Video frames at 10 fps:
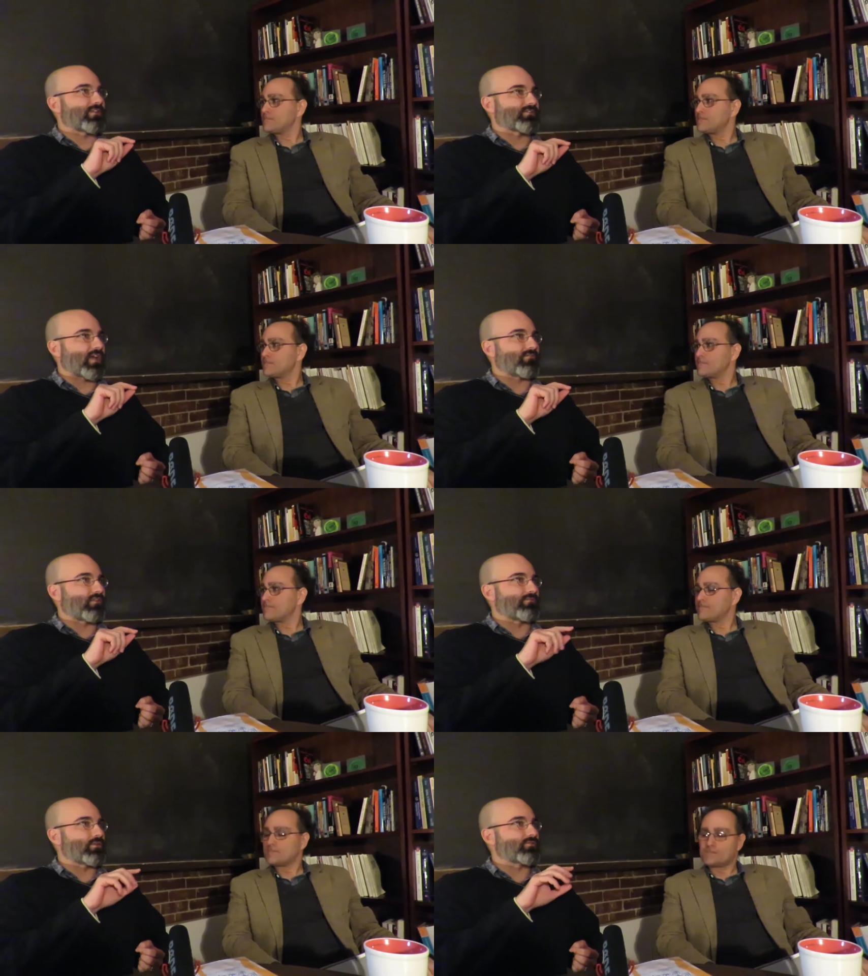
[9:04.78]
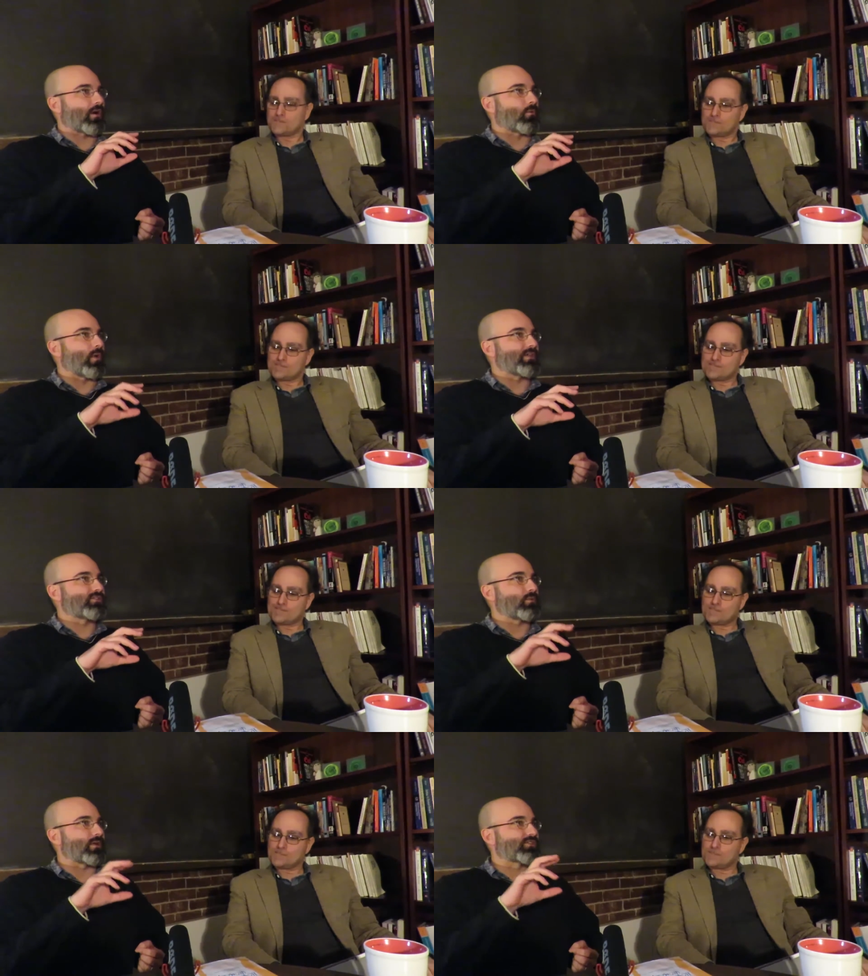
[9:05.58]
Speaker 1: of philosophical views are
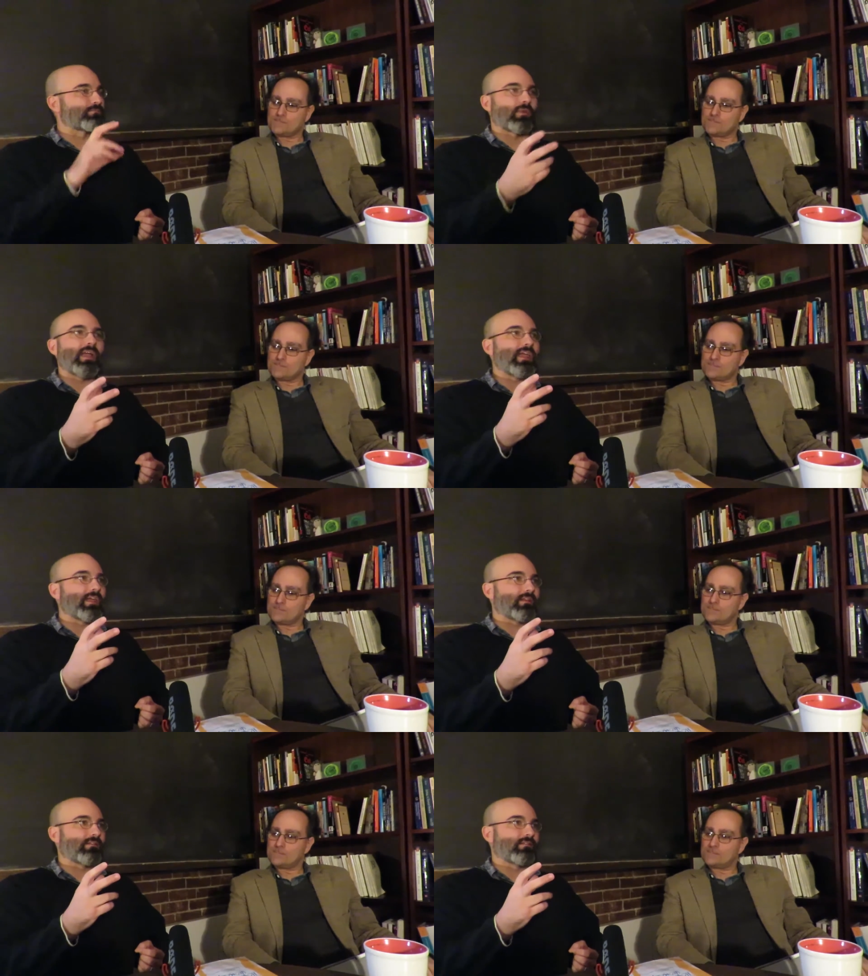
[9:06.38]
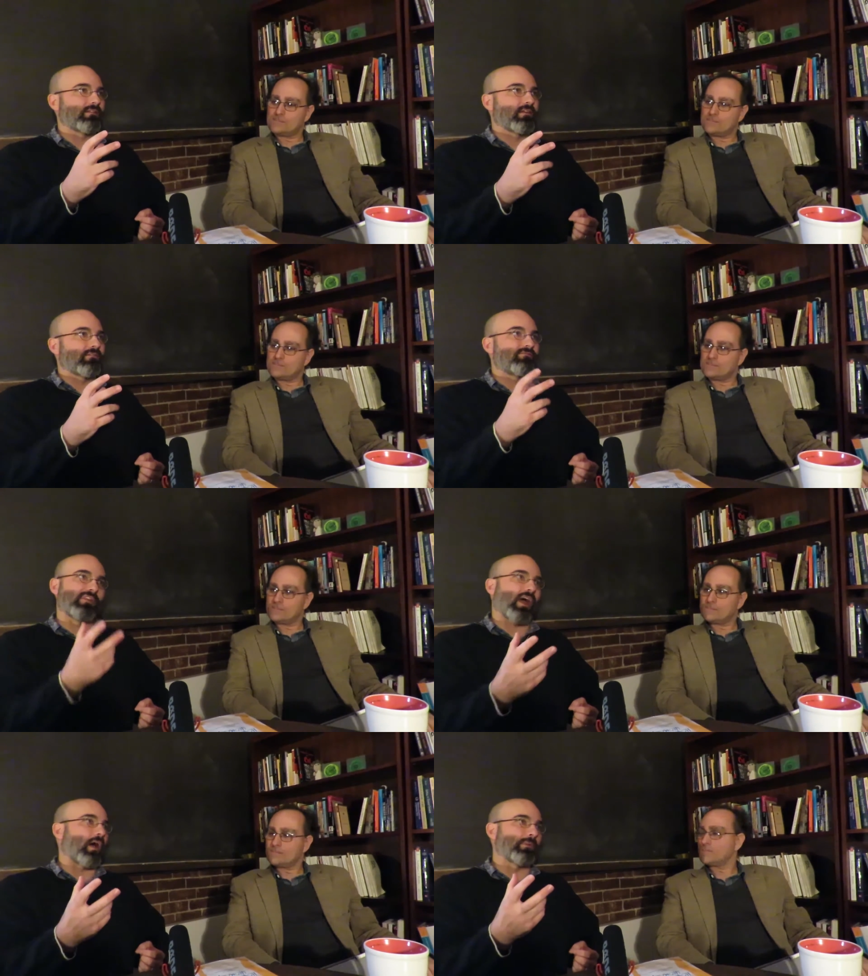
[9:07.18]
ways to explain
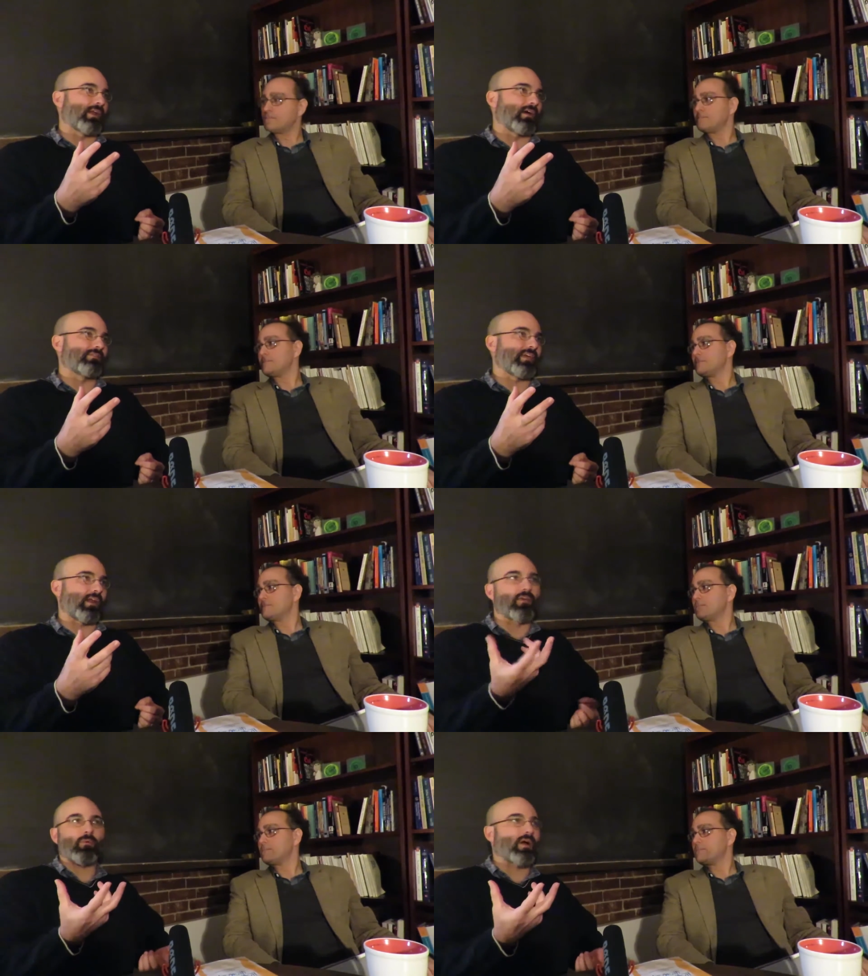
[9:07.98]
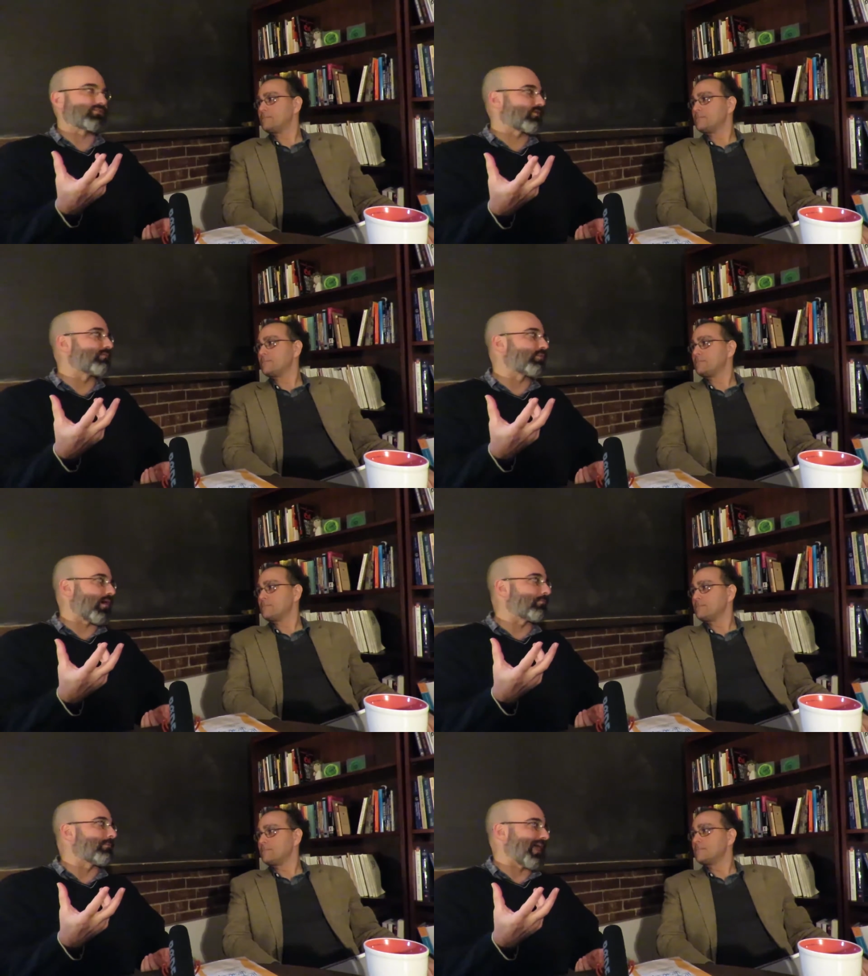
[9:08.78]
phenomena that otherwise are
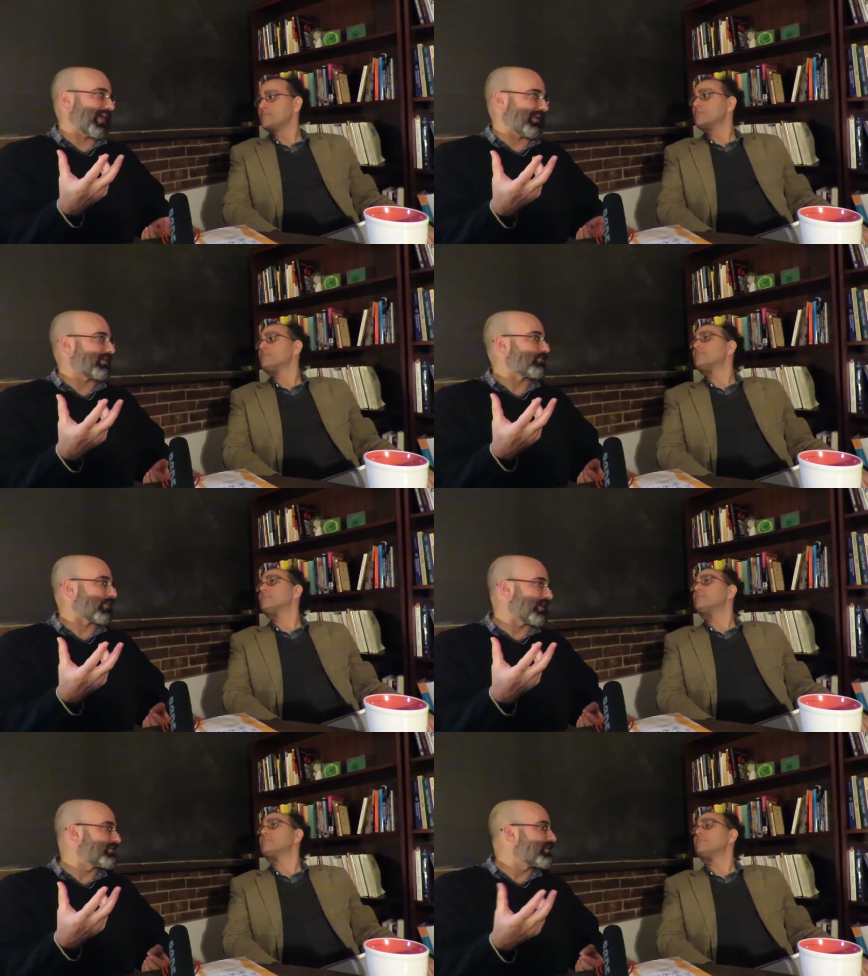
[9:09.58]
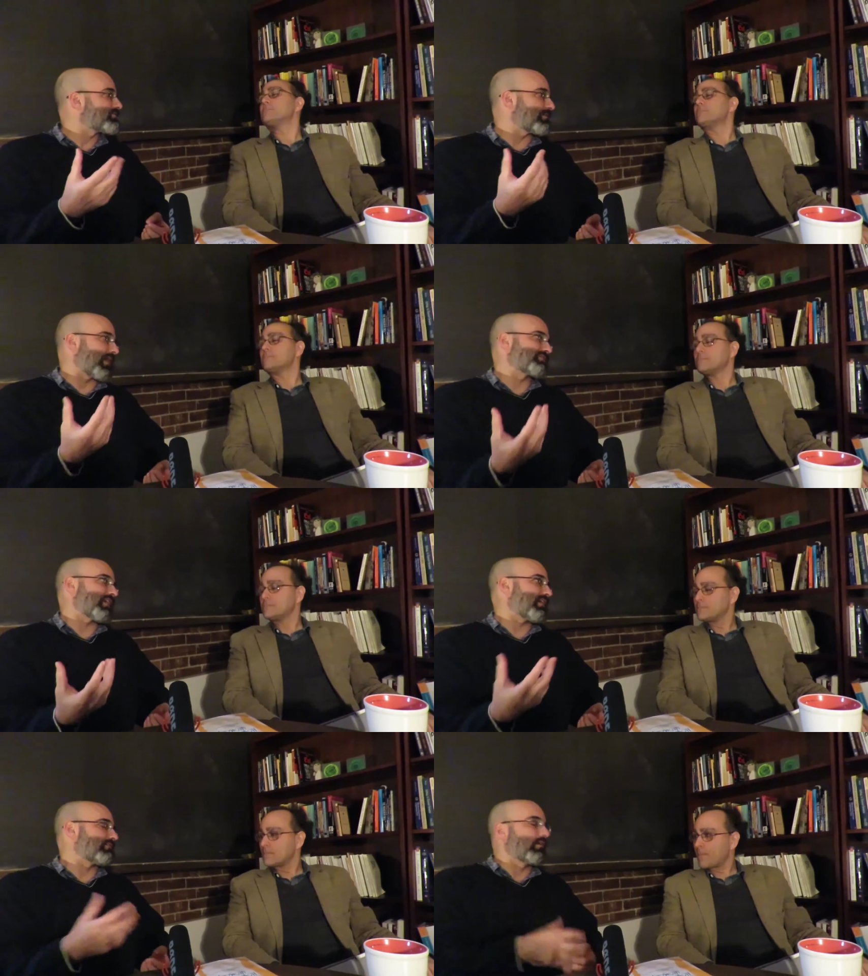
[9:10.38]
unproblematic, right? So you might
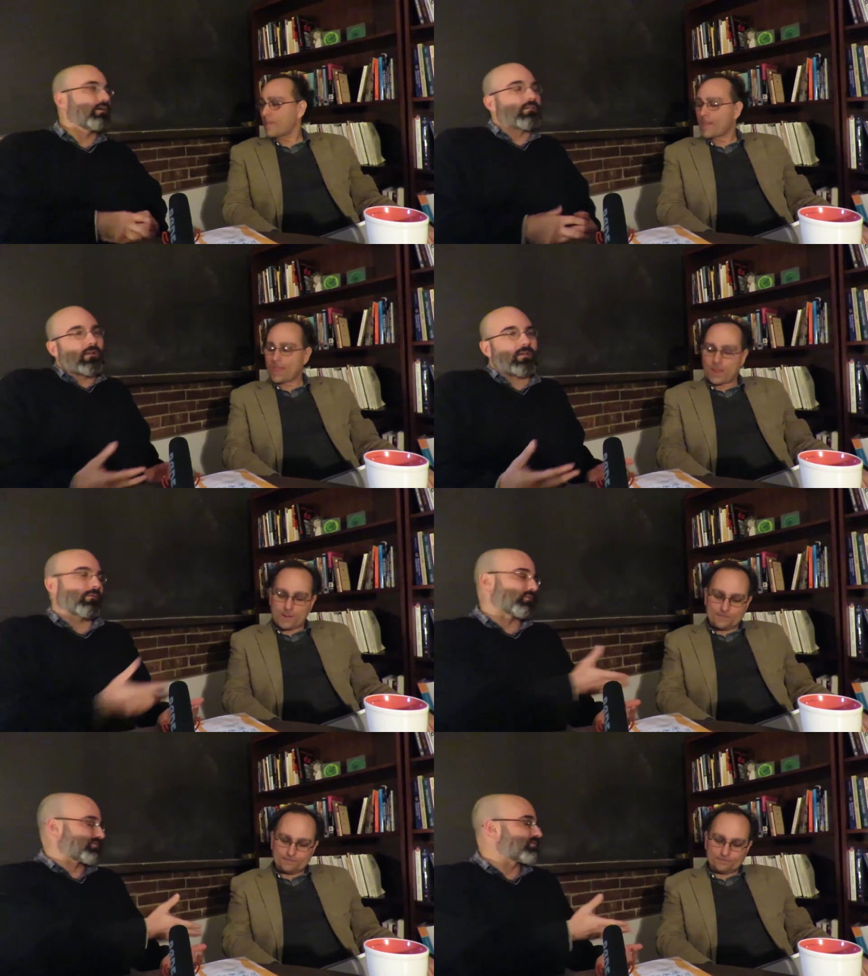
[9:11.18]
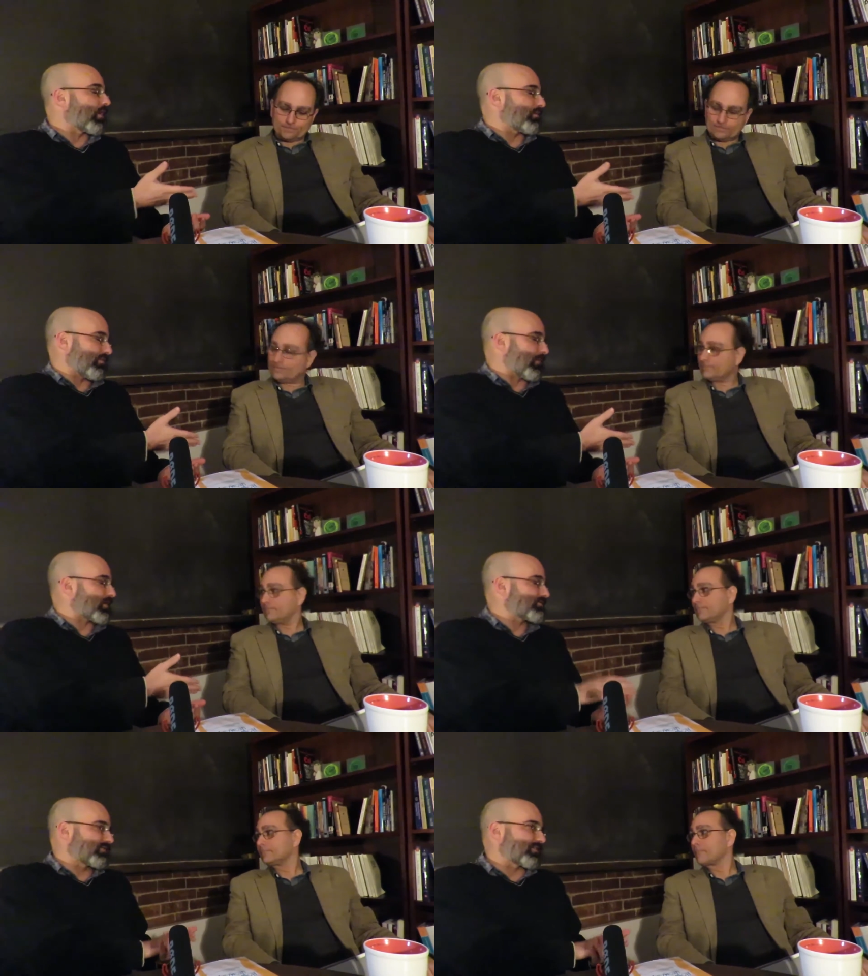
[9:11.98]
say, look, we'll go with your
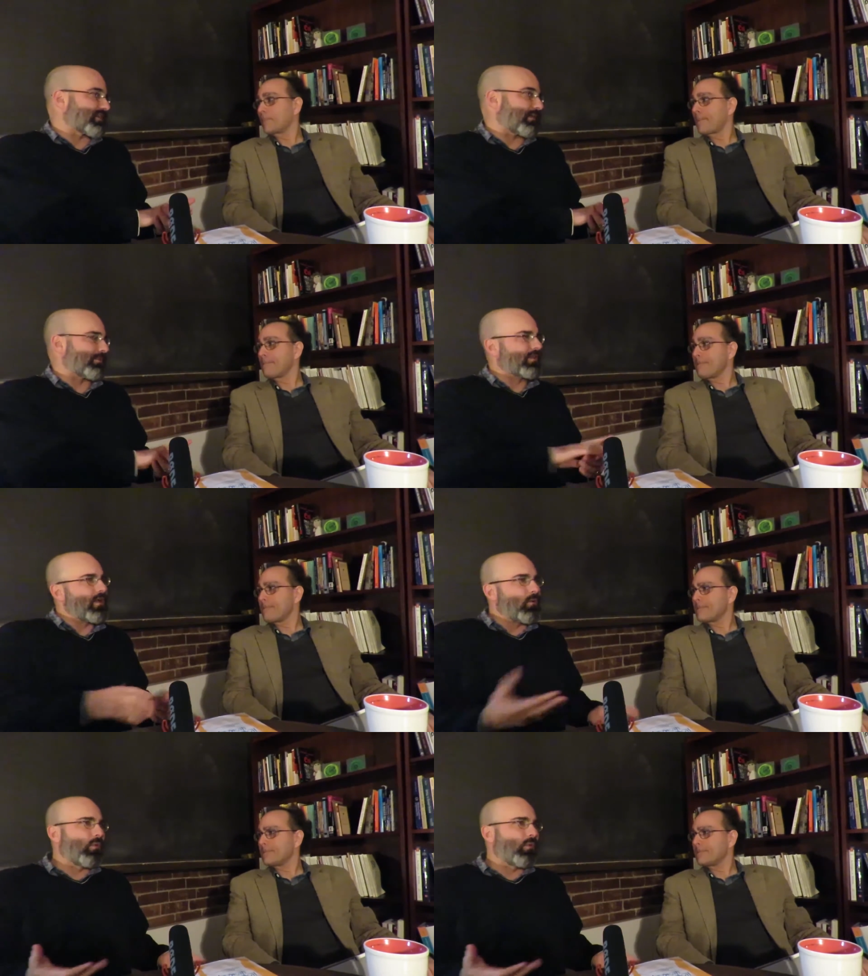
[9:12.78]
Marxist example.